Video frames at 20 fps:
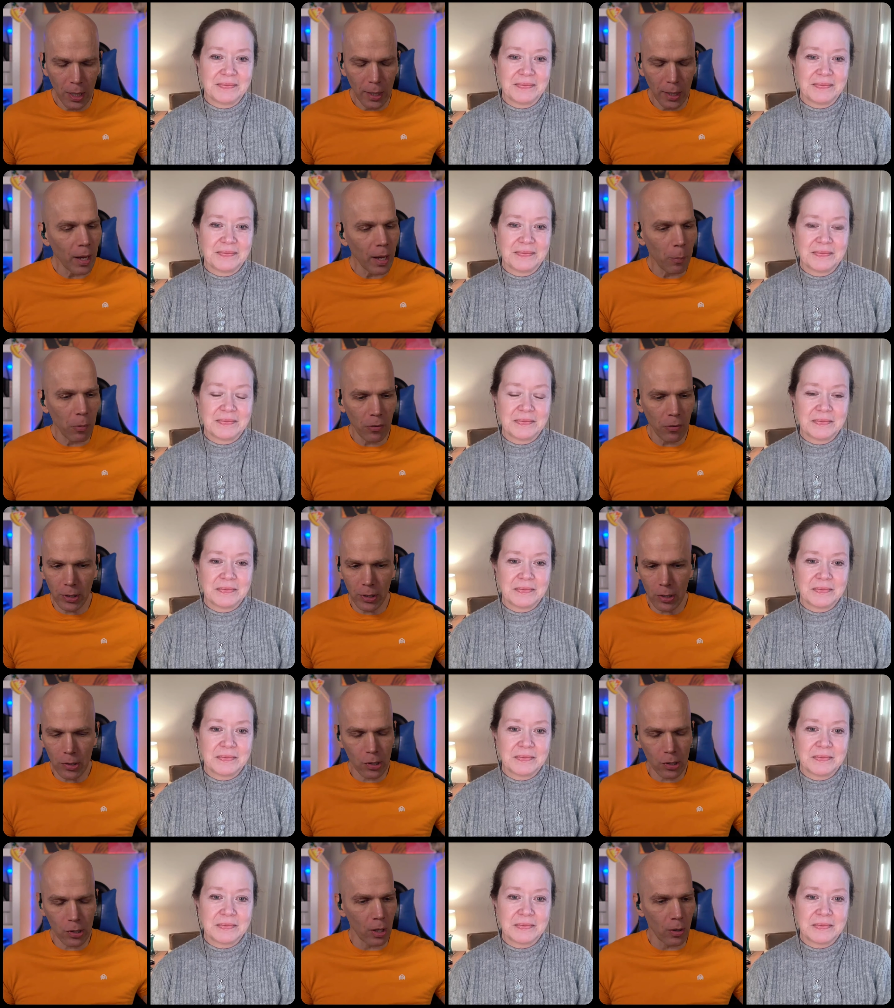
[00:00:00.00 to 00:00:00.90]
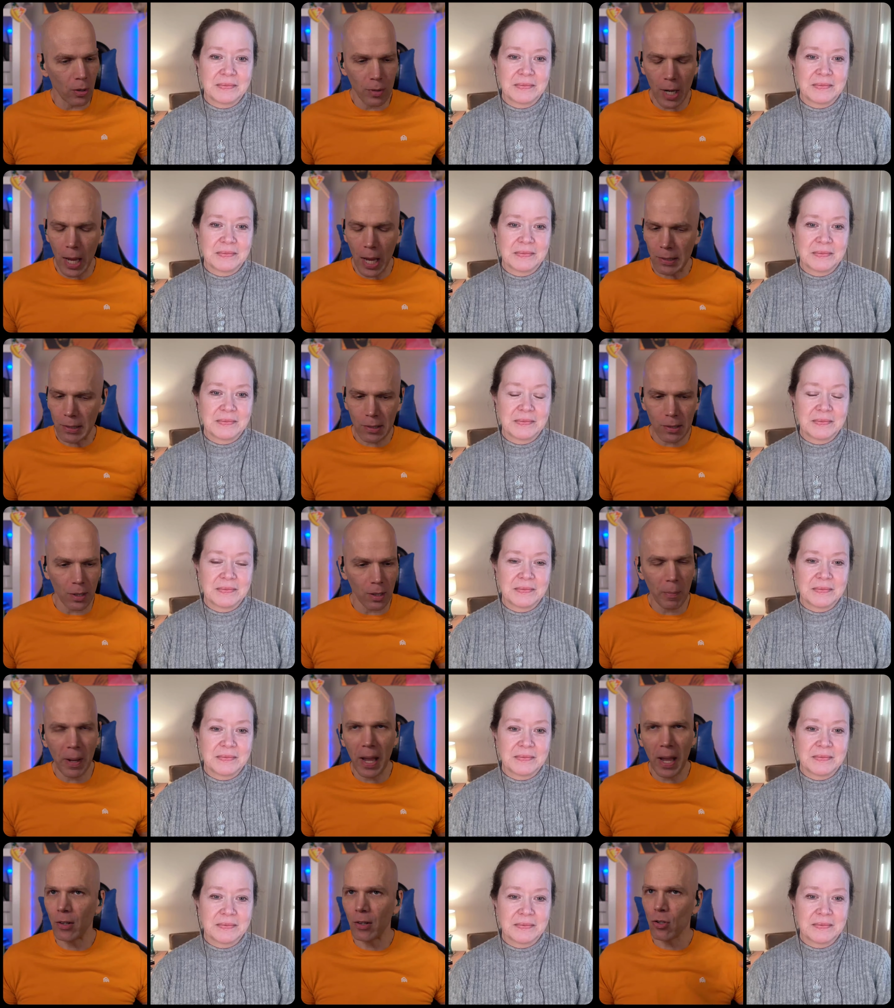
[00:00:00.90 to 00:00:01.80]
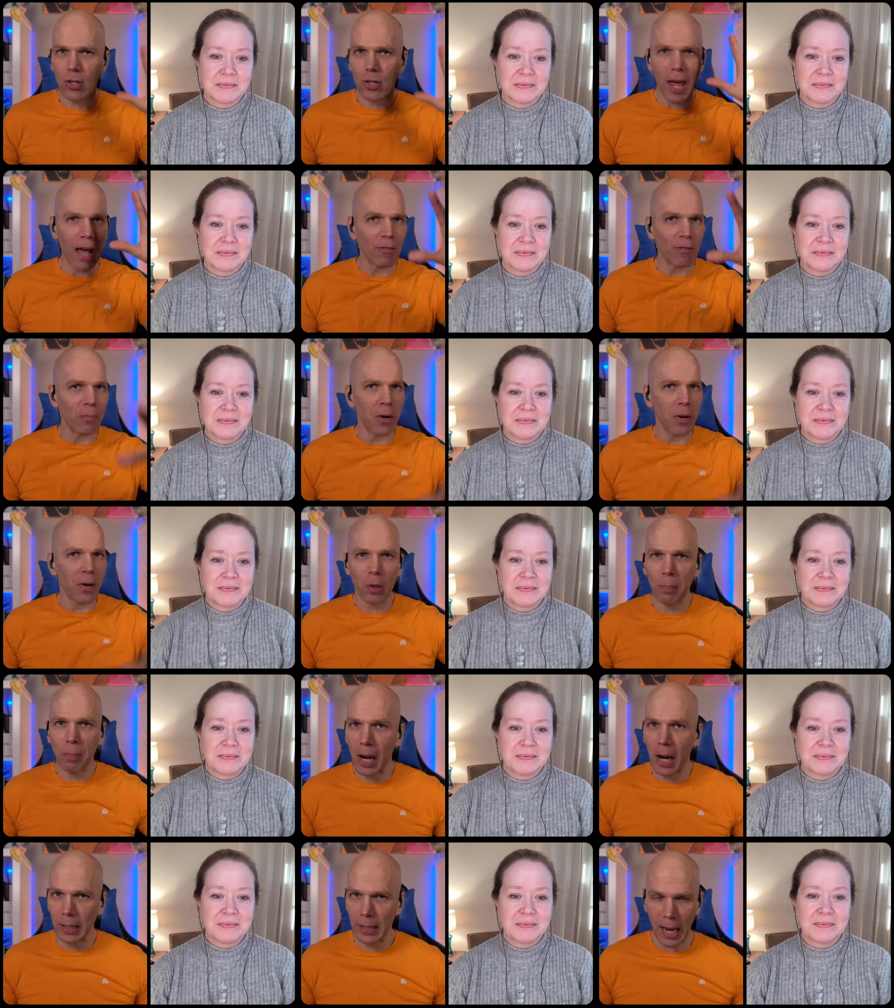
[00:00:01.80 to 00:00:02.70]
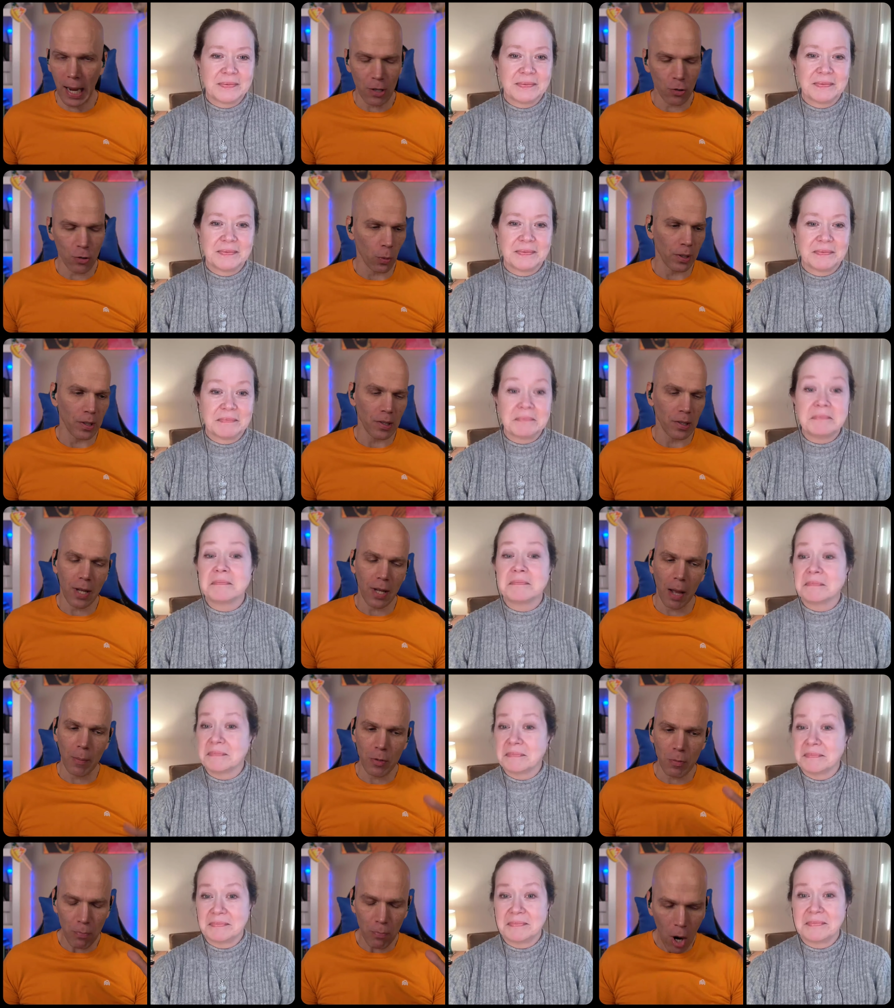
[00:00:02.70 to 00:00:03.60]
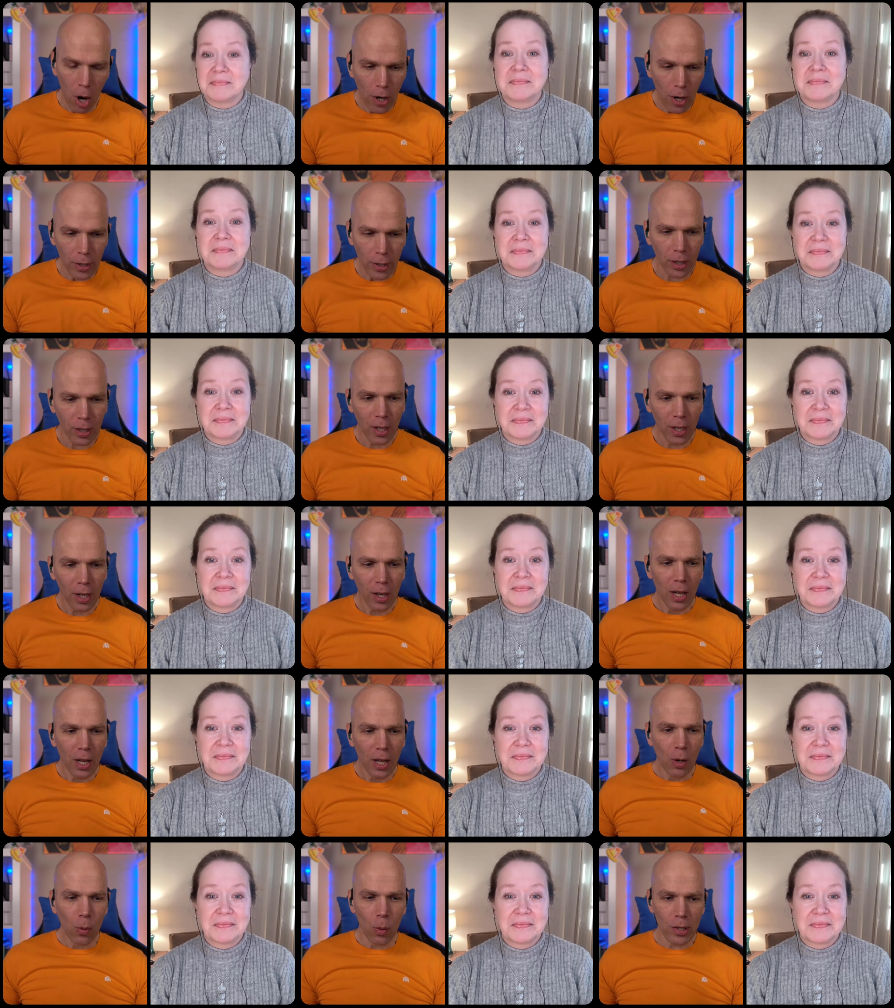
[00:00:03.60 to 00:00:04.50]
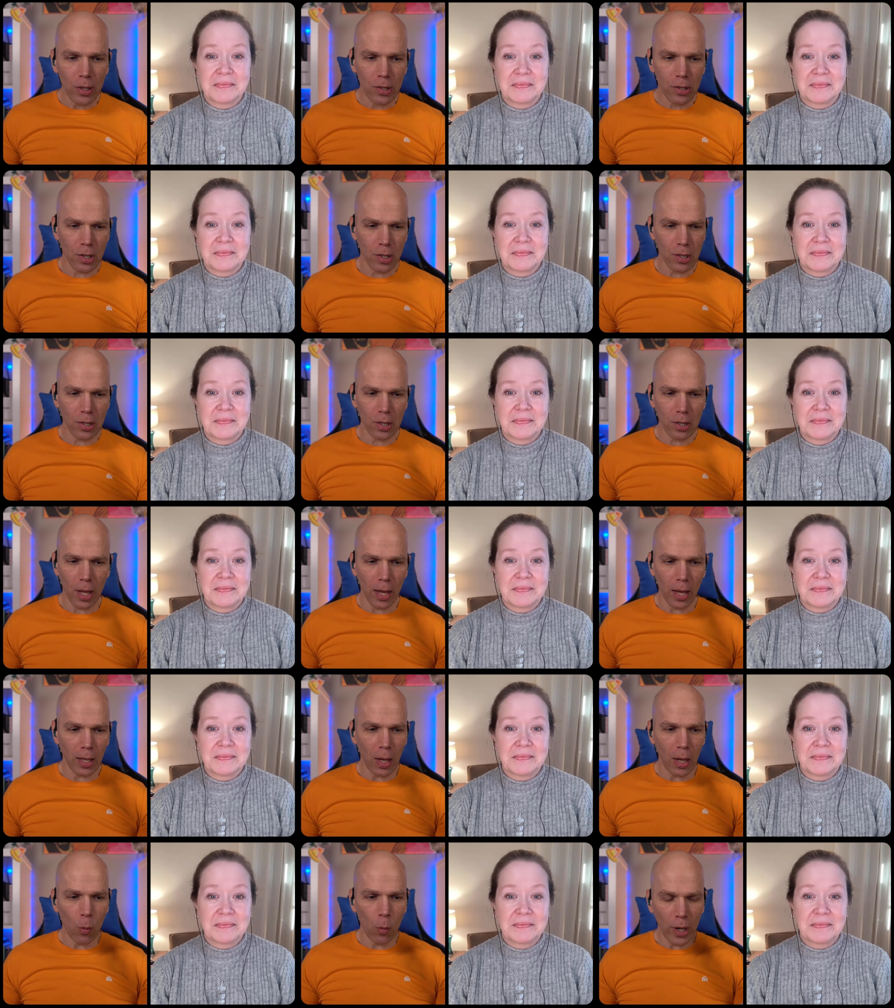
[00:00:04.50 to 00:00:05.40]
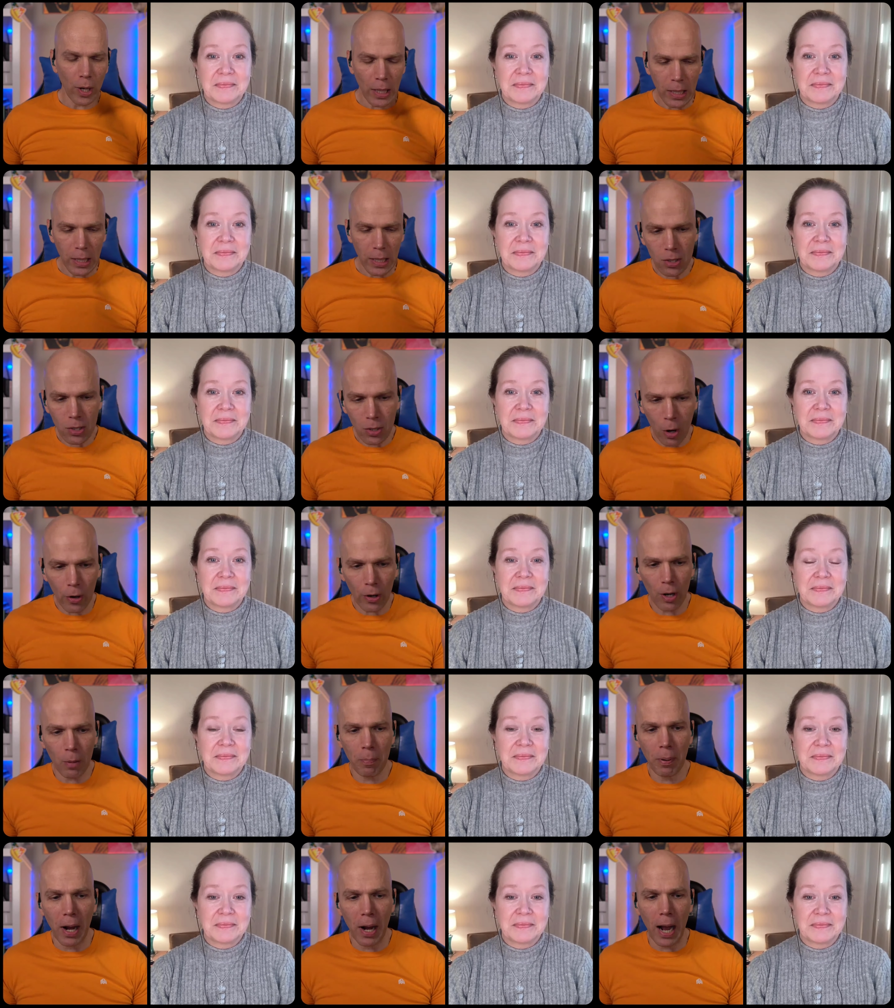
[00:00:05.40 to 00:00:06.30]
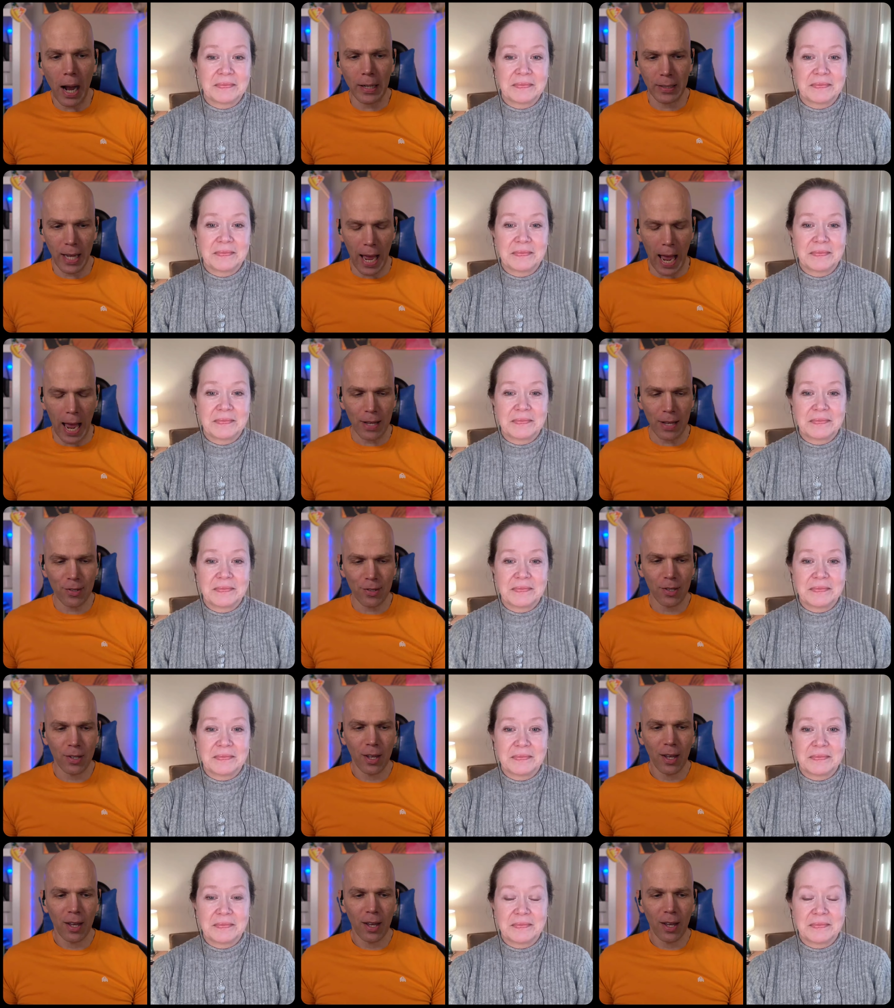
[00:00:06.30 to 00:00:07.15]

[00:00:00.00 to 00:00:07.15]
Speaker 1: a number of years ago. Nice young man. You should have him on your podcast one of these times. Mark was just like when he started a podcast,